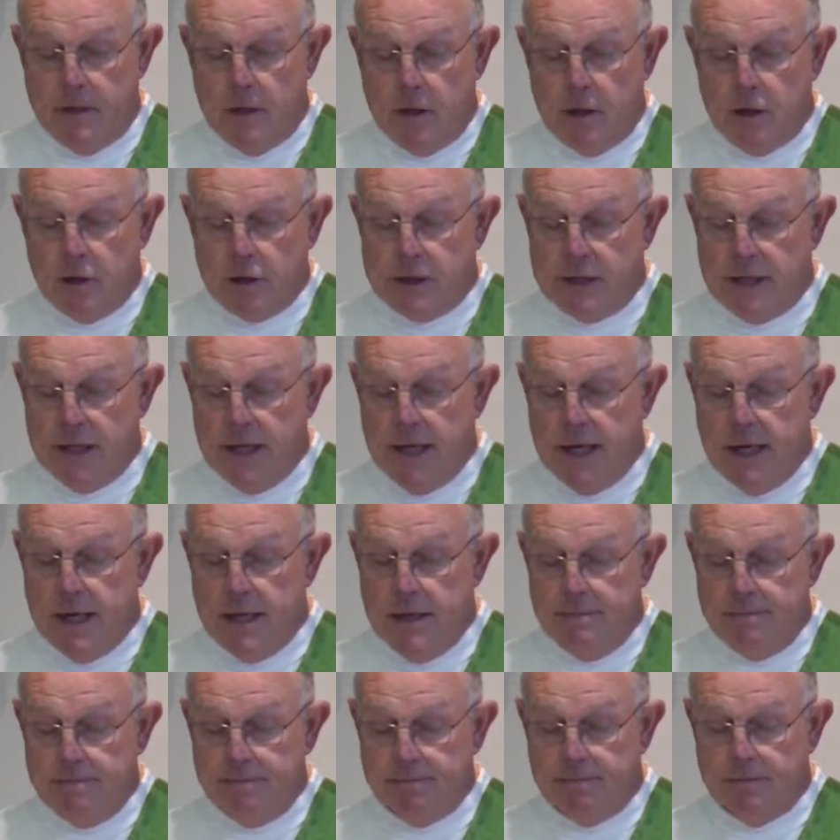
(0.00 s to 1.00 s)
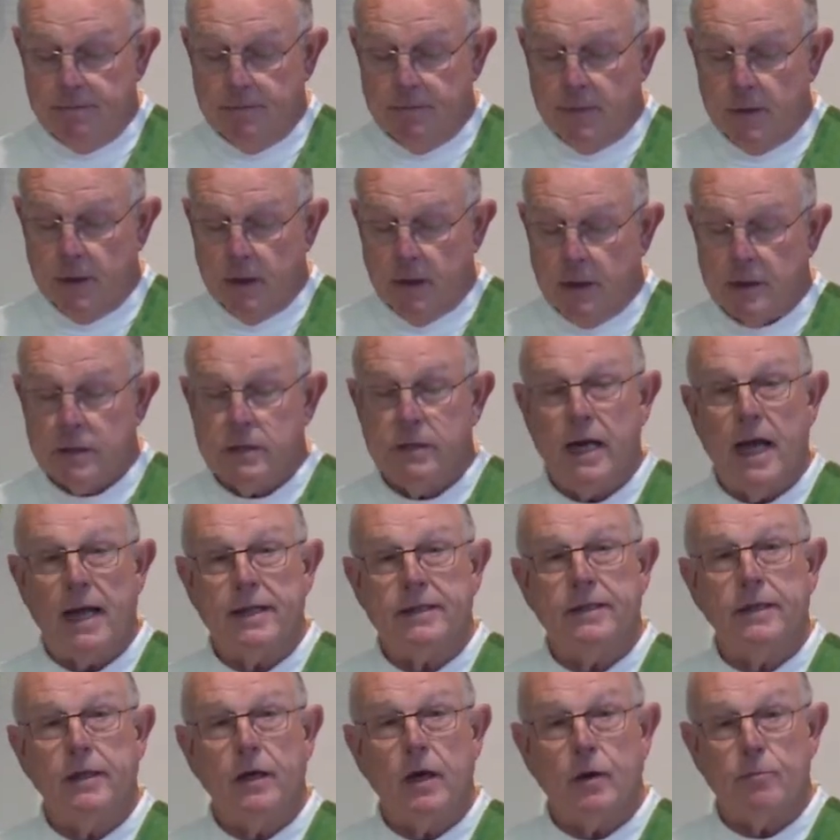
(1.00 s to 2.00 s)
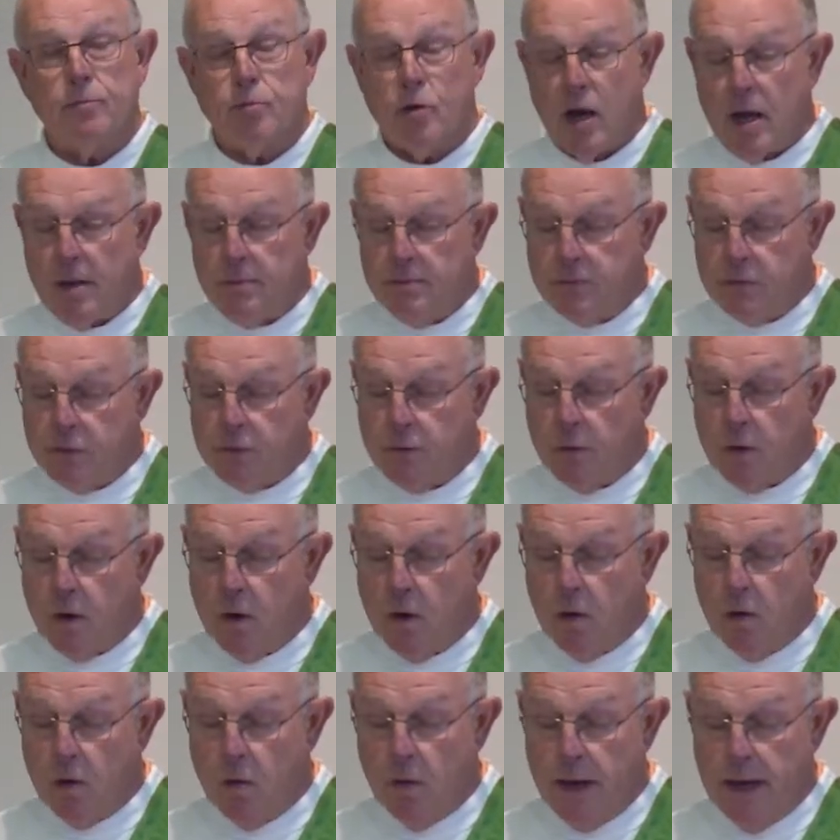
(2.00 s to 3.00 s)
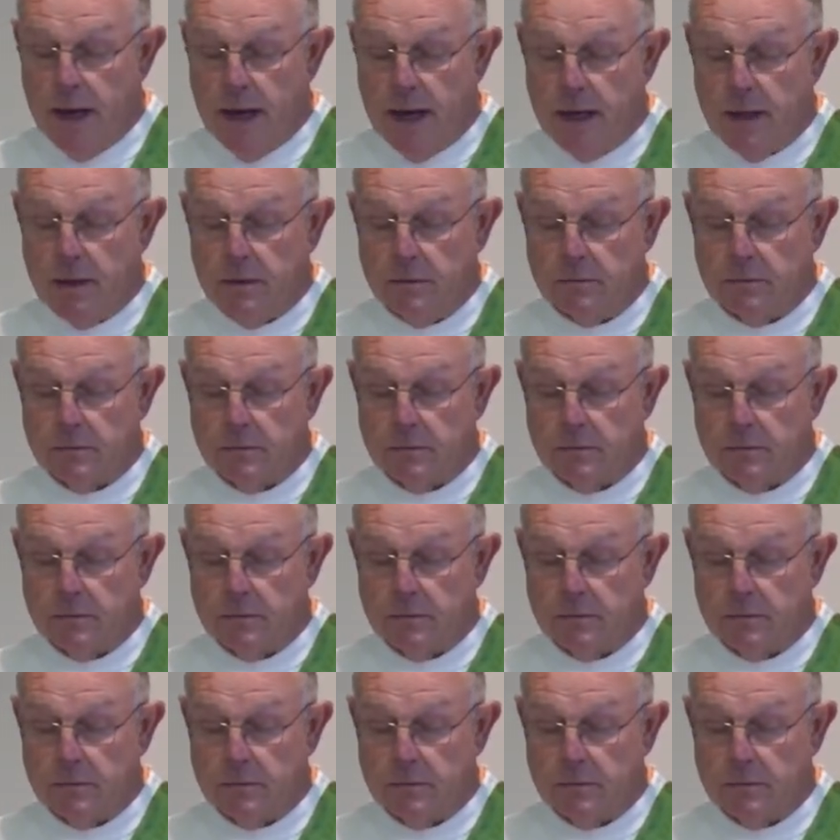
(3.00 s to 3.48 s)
You see, it's not that our problems will go away.